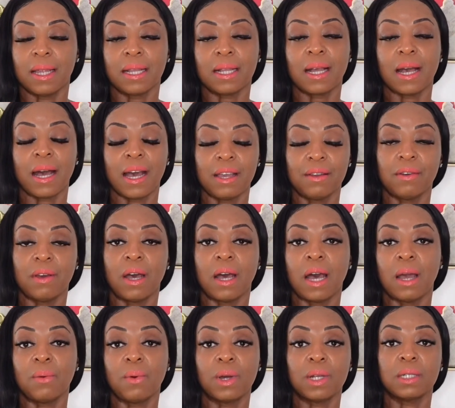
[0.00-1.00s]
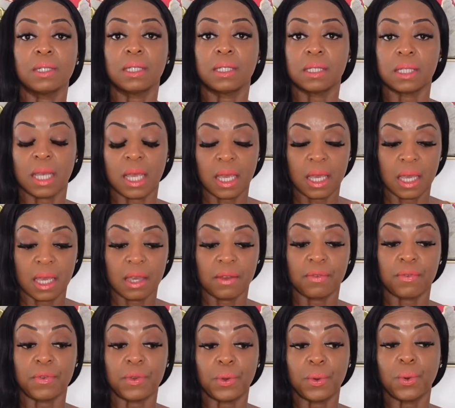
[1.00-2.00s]
And Kirah, I want to say,
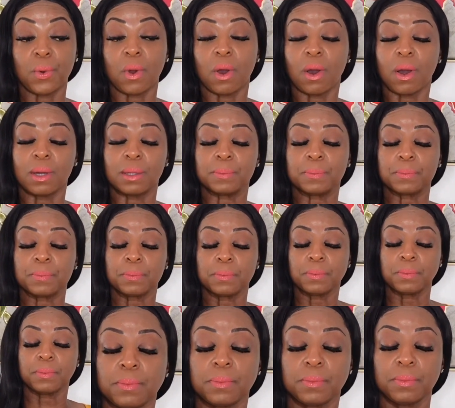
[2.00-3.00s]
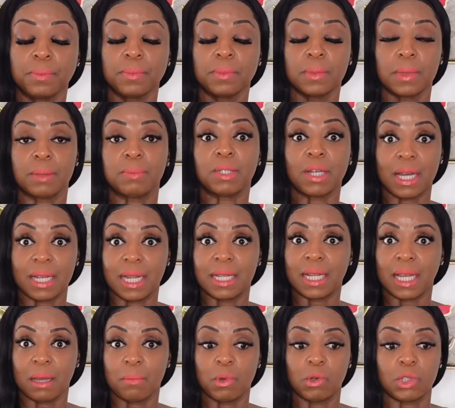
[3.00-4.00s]
if you are, I'm trying not
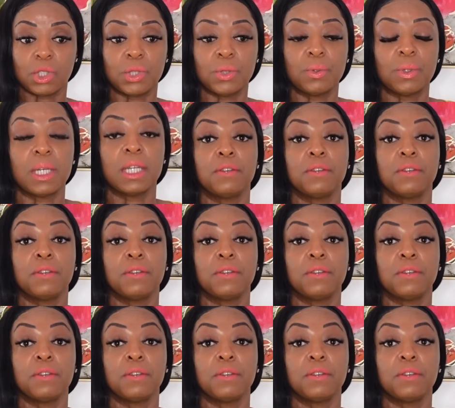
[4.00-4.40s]
to get emotional,